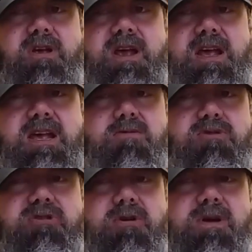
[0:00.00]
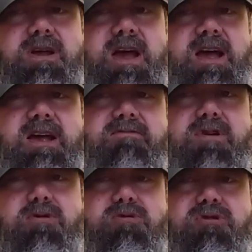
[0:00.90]
He was doing a
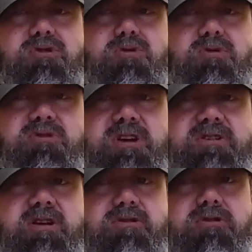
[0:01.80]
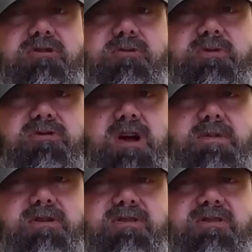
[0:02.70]
road to 600
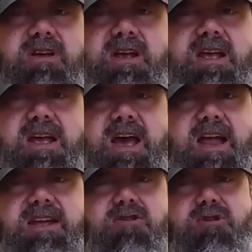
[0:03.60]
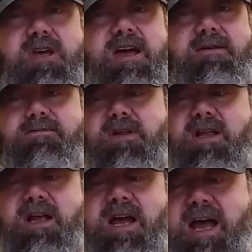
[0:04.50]
subscribers and he got there
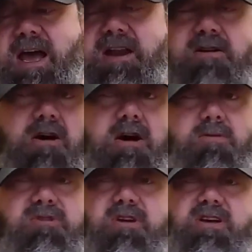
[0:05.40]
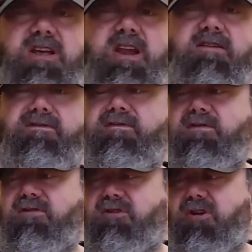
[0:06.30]
and I was lucky enough
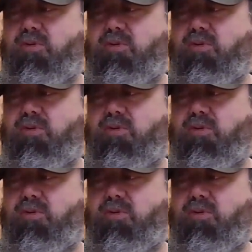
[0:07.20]
to